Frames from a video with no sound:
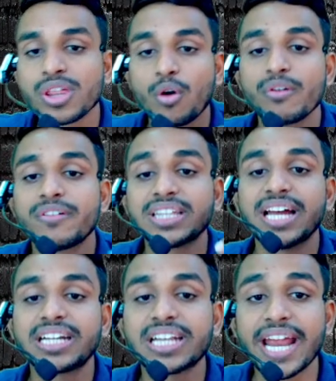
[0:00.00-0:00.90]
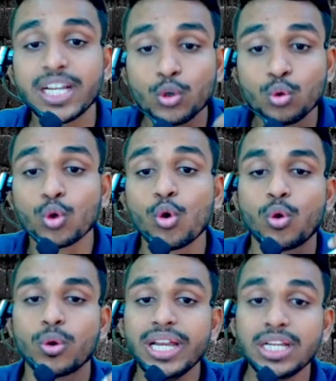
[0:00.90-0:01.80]
However, they are trying to
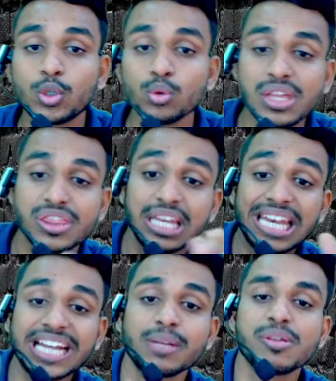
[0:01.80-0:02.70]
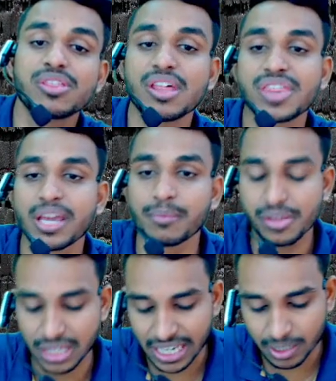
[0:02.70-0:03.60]
grow into the select business
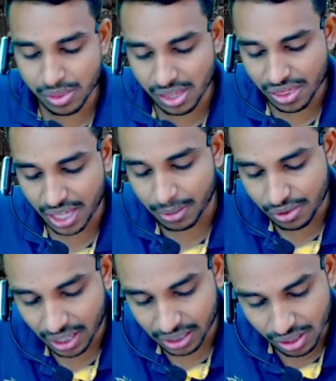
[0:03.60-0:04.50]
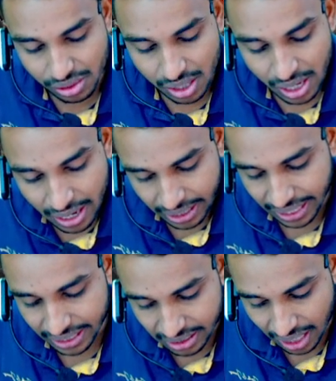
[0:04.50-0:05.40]
segments. Select business segments are this:
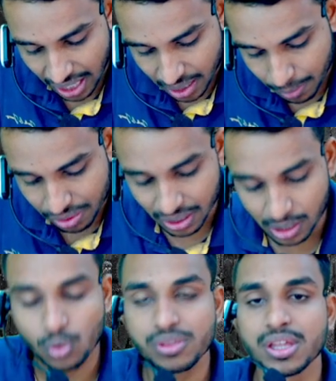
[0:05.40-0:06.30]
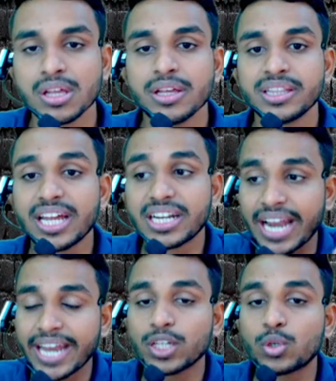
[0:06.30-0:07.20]
credit card, personal loans. They are
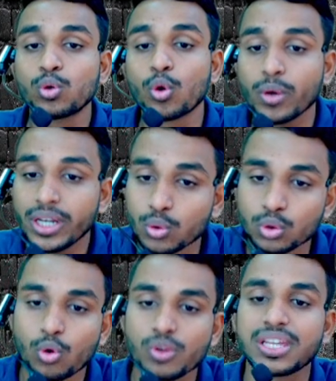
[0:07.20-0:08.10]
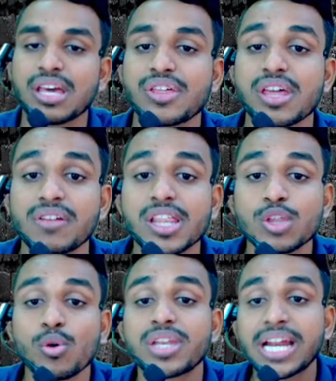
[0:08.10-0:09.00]
trying to grow into those areas as well,
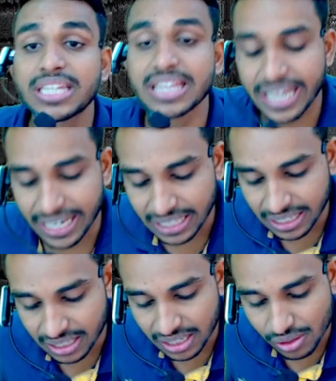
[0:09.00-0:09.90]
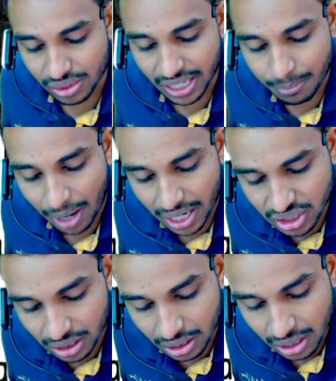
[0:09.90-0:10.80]
so that they can increase their
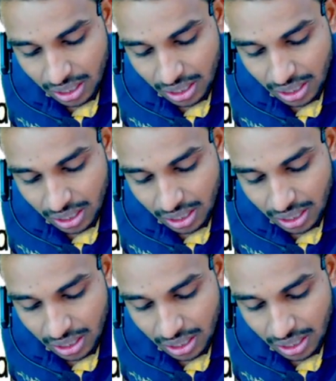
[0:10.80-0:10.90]
margin.